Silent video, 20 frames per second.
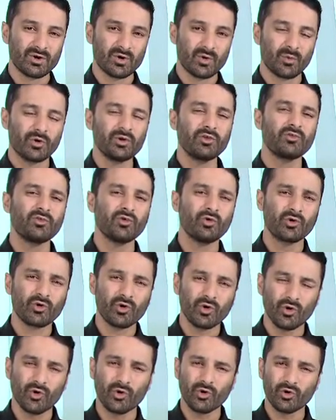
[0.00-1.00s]
What is your
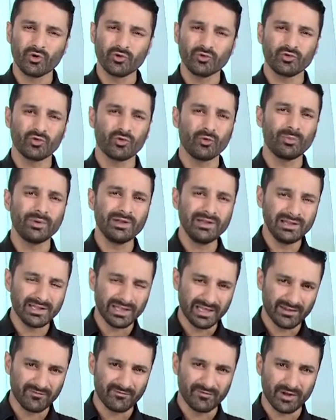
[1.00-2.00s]
cause, your
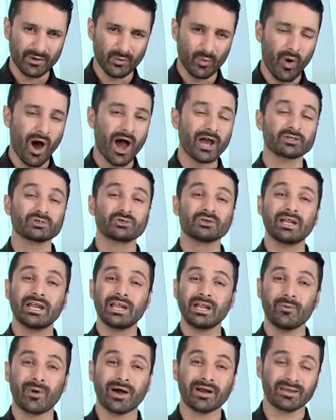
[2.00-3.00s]
belief, and why should
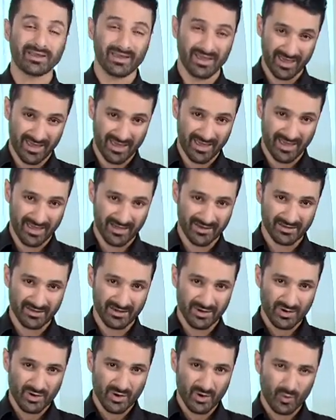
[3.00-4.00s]
anyone care?
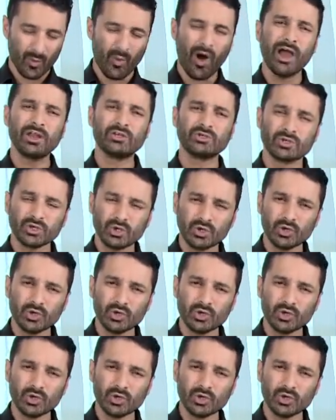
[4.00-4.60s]
Why do